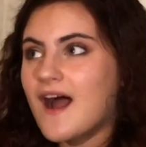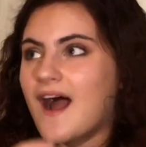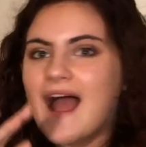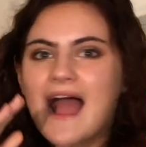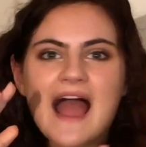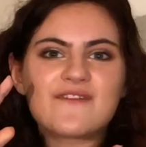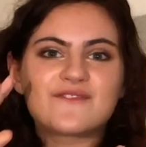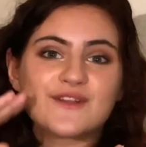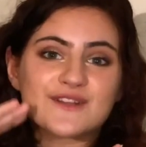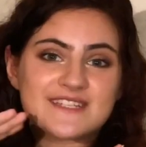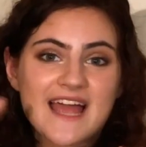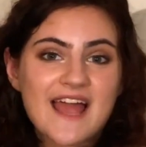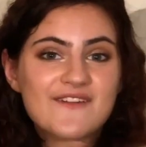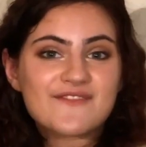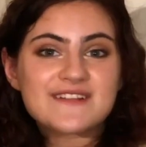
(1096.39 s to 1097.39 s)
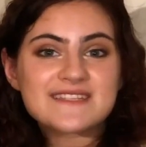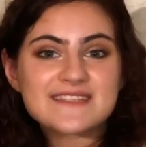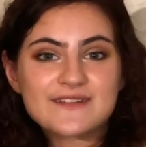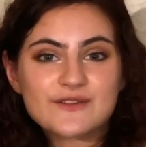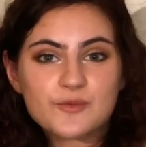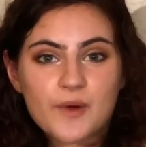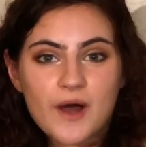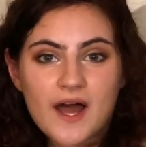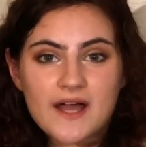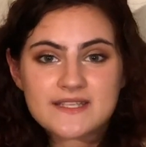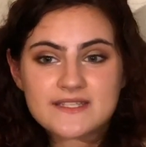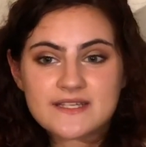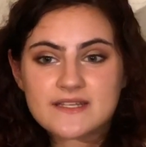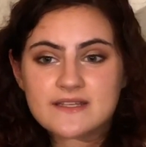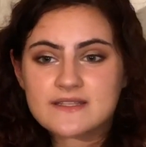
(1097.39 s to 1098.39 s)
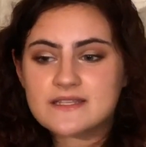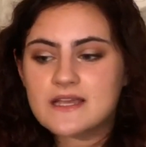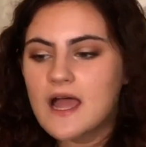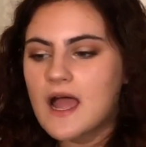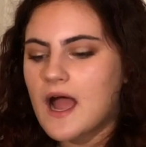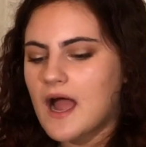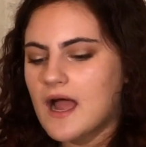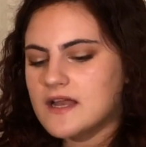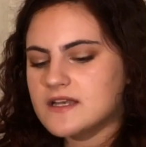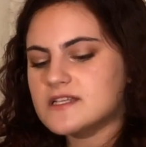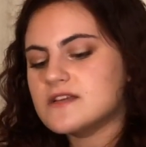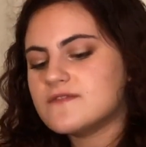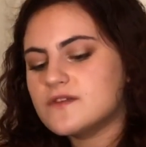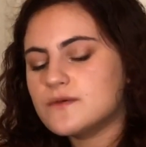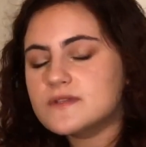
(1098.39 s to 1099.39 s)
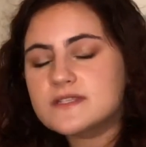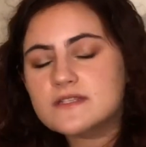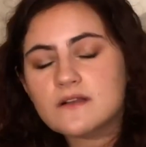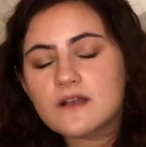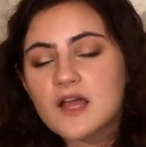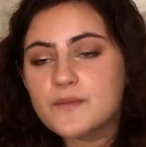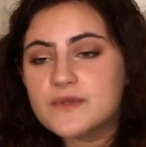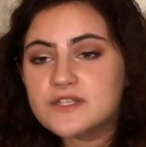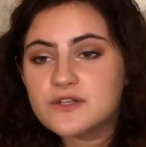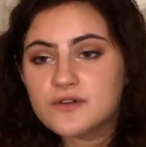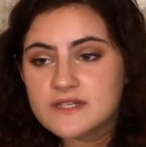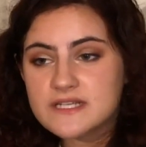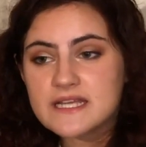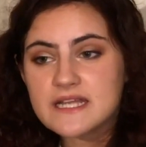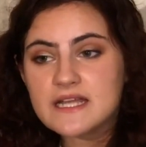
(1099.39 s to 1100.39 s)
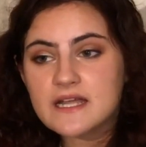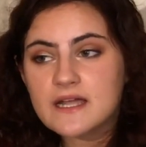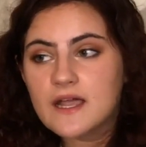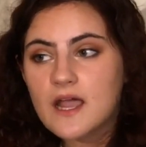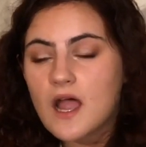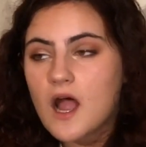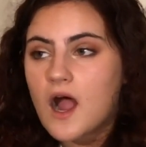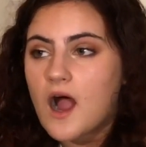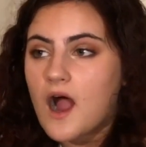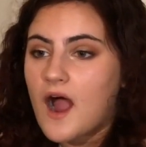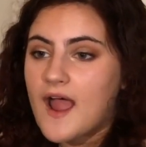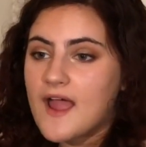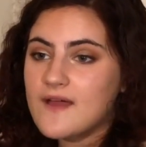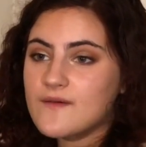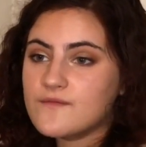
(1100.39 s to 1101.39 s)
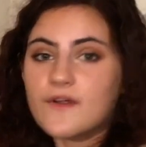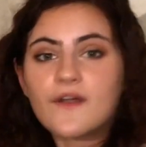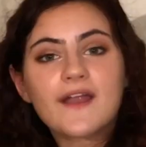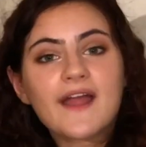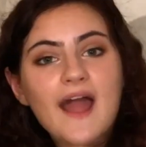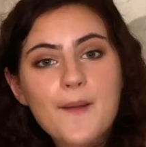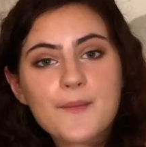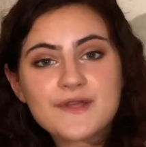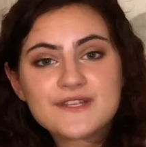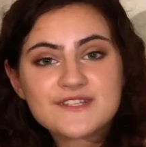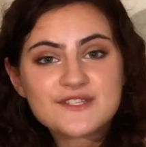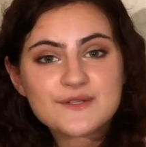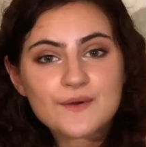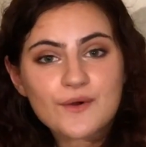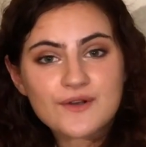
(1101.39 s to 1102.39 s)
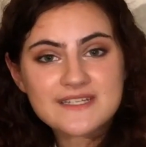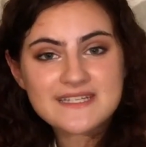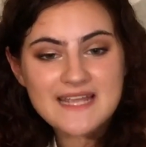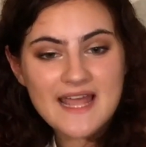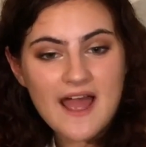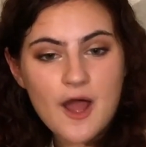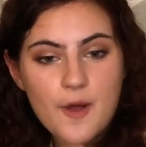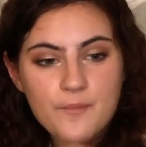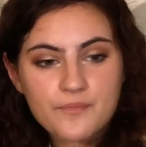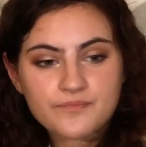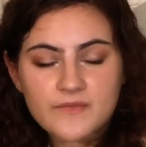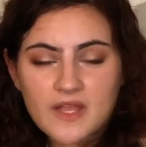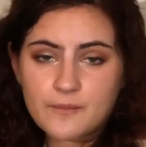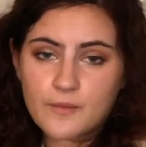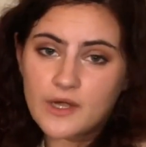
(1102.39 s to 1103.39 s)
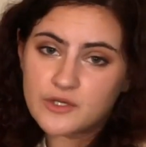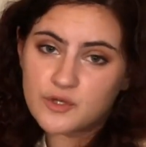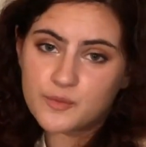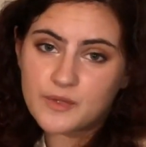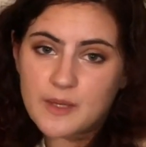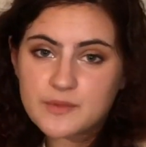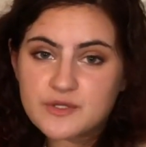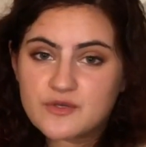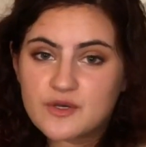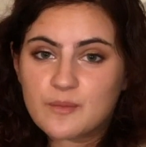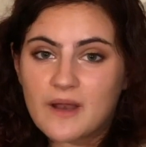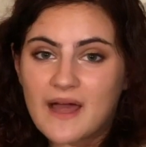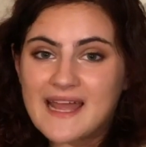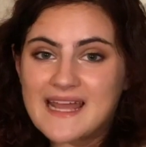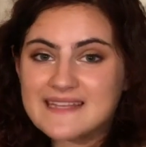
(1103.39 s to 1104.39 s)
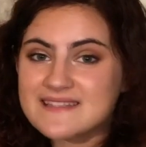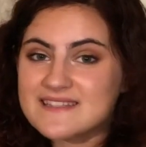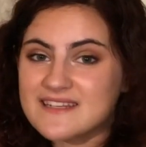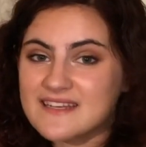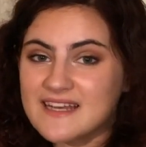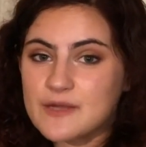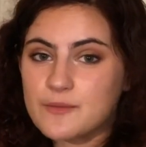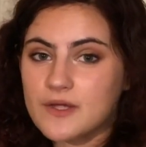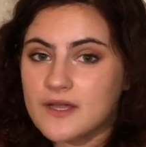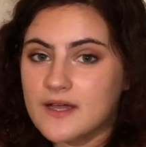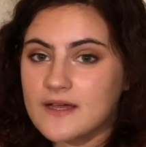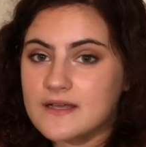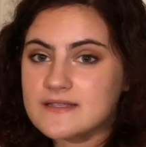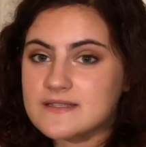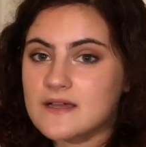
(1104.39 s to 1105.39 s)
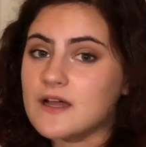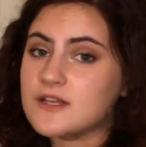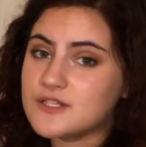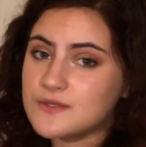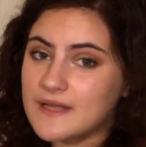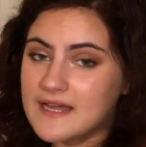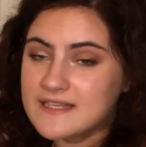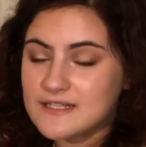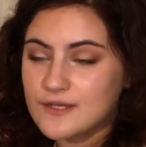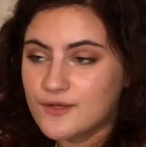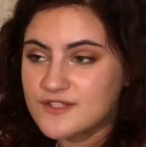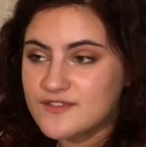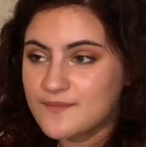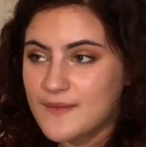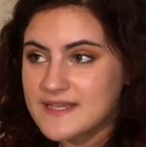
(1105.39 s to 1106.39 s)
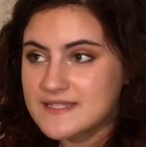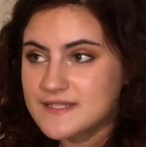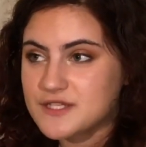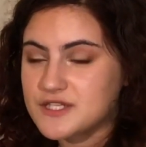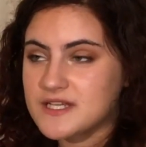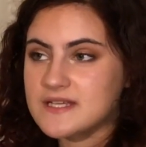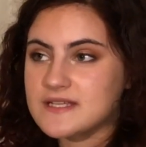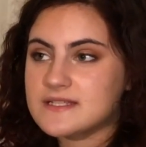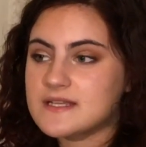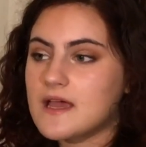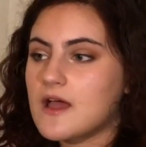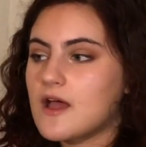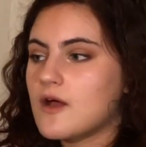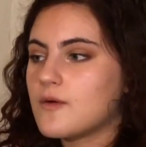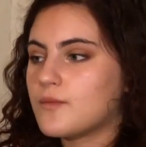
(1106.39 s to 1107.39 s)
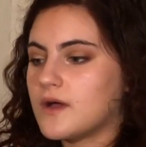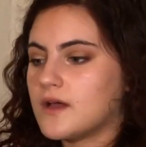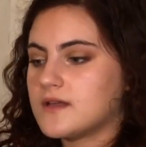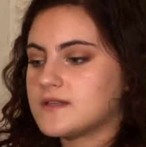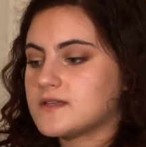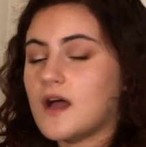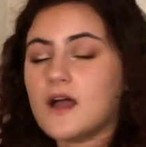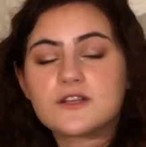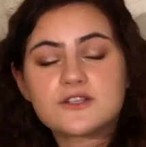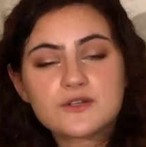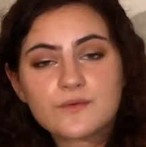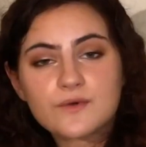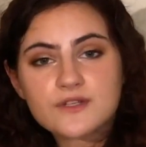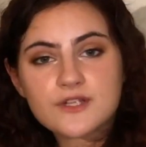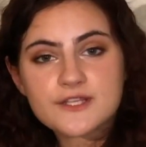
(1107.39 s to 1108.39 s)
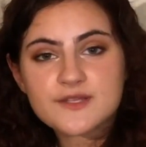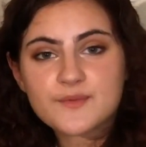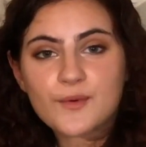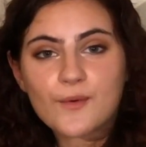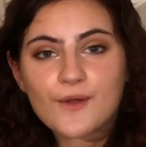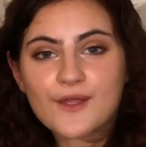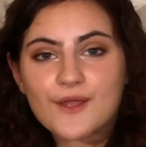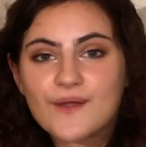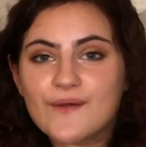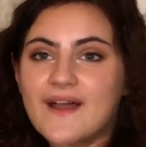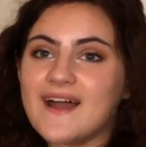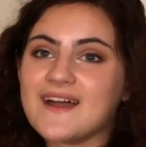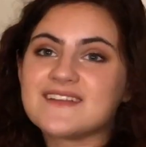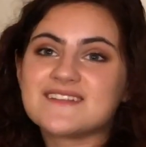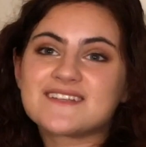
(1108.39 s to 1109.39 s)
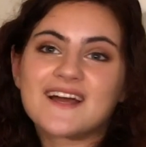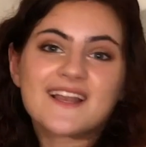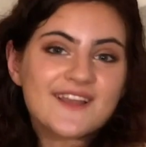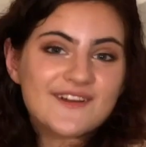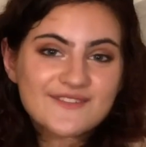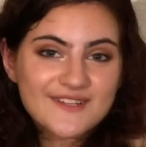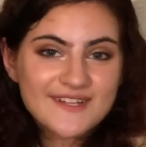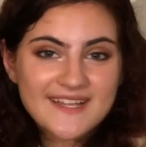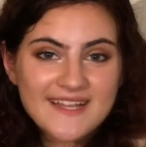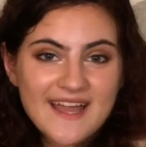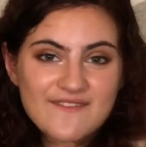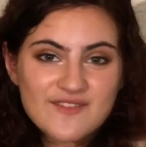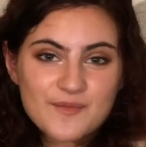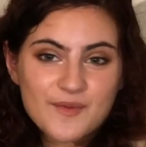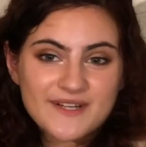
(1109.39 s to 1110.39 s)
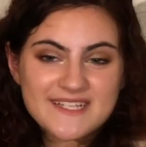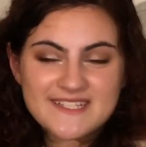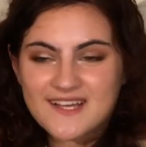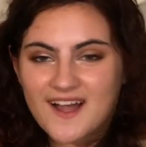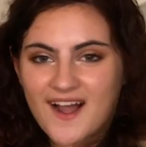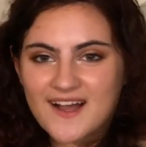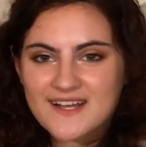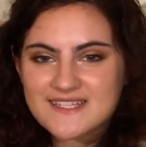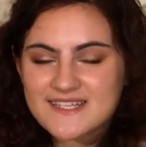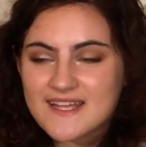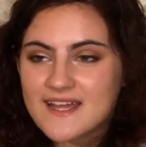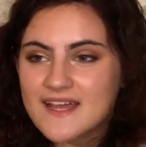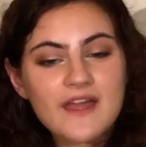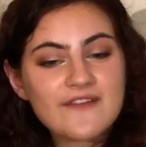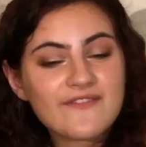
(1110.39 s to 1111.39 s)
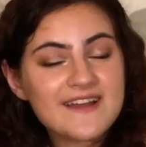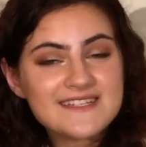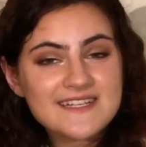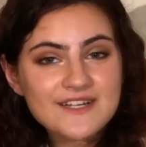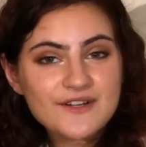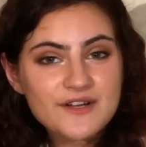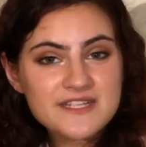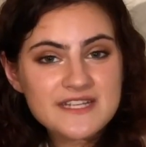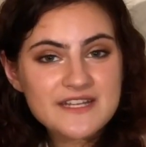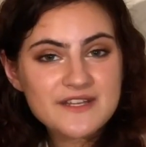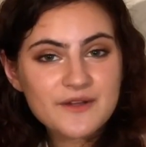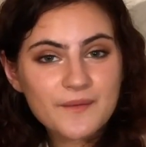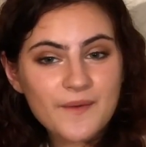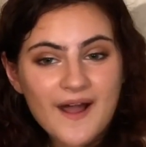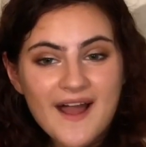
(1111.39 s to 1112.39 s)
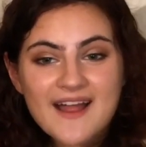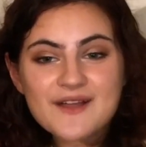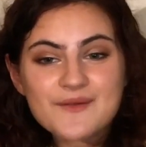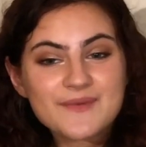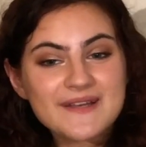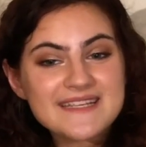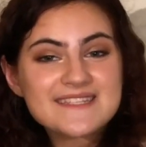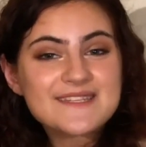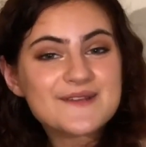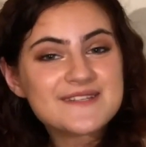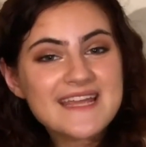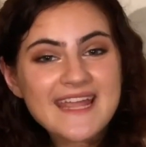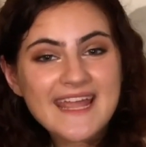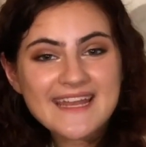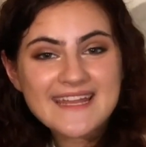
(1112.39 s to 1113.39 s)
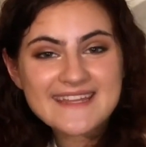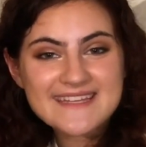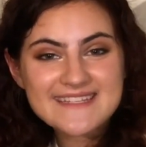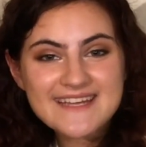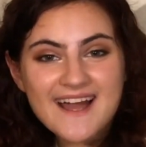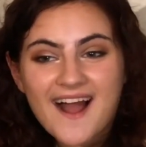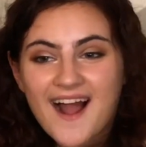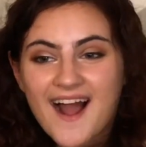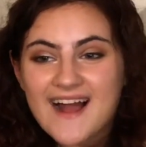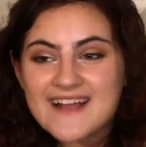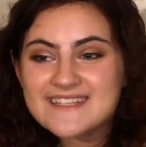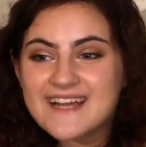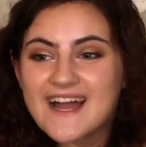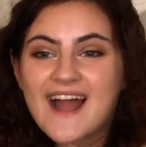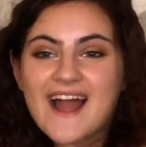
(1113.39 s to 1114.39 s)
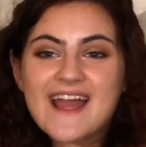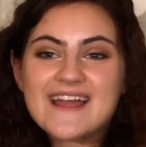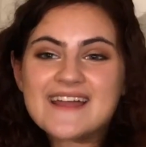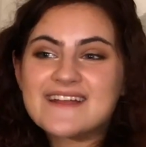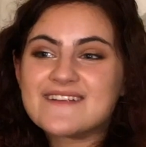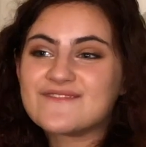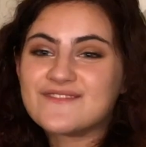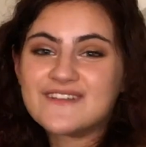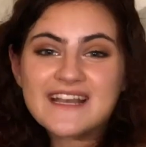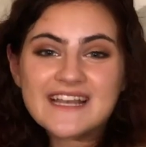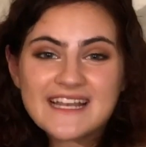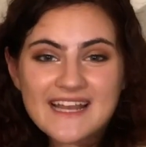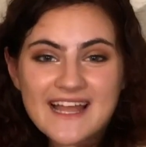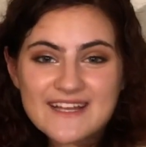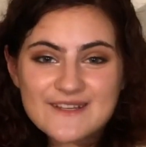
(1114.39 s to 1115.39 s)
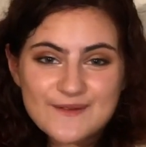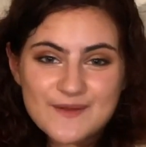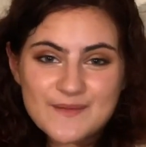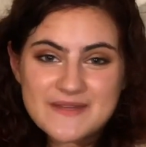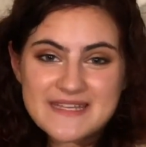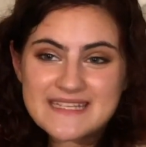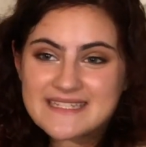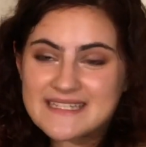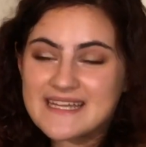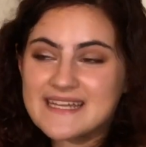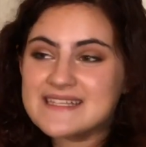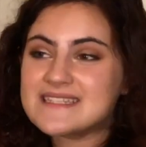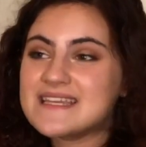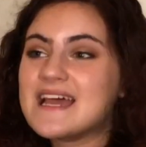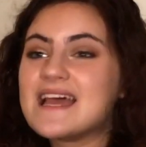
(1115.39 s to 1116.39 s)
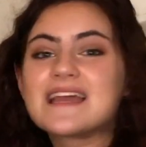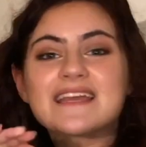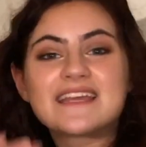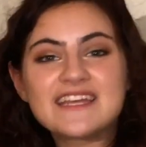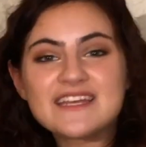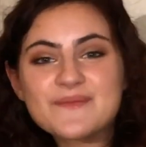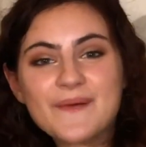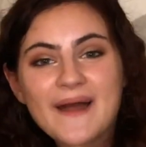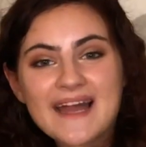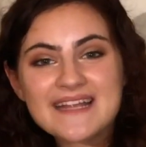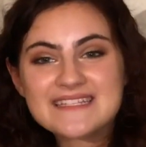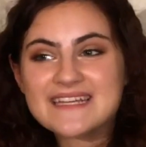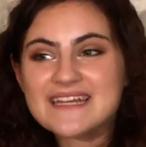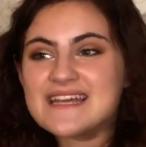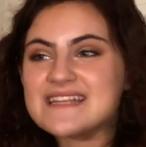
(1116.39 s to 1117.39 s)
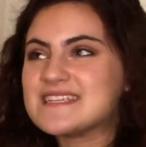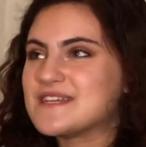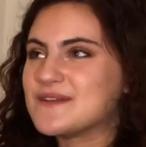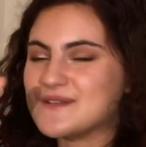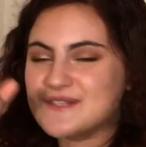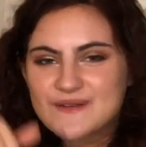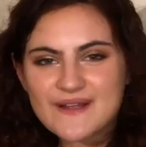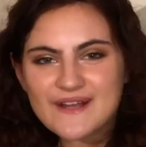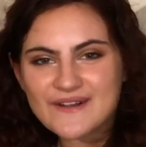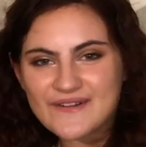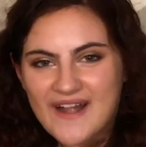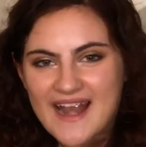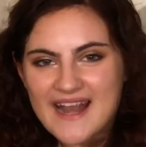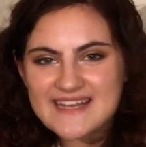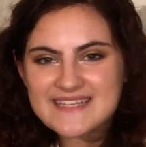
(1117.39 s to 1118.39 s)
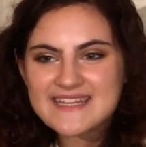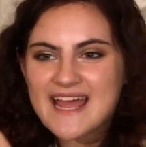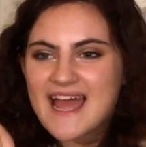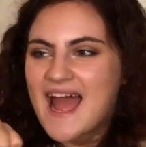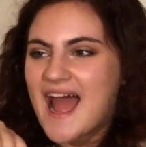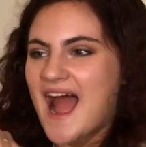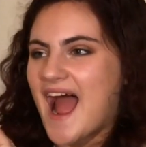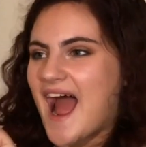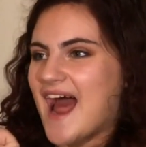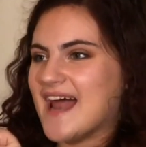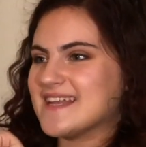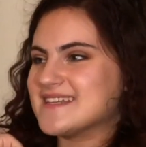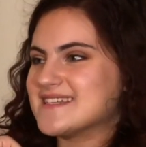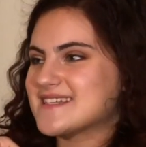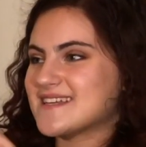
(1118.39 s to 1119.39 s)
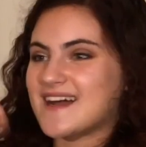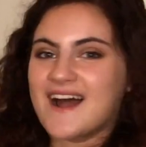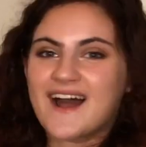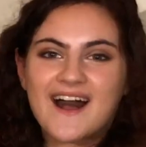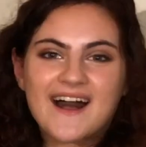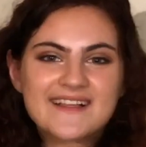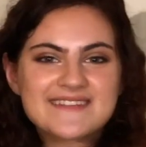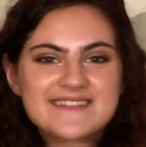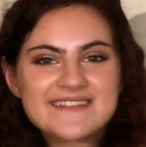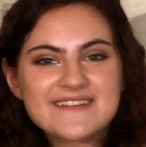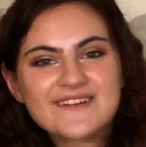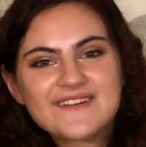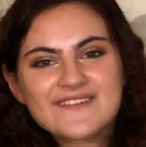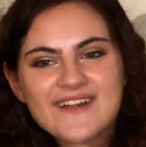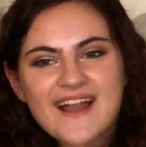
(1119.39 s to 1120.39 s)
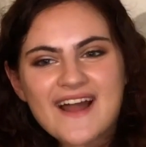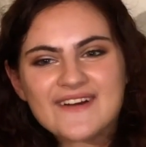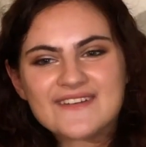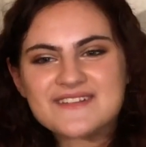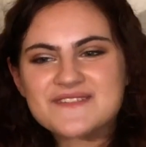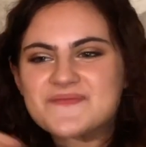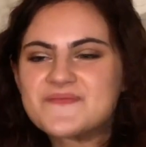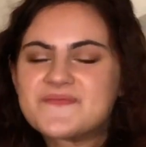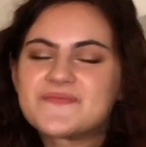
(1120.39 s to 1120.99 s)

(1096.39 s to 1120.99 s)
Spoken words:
I have looked at every single person's, and if you would still like me to critique, I am very happy to do it on DM. I might not be able to reply instantly because I do get a lot of messages, but I do want to support you and I love looking at everybody's art. If I did critique your work, please don't take anything to heart. I really liked all the pieces. Keep at it, you're doing great, and I'll see you around.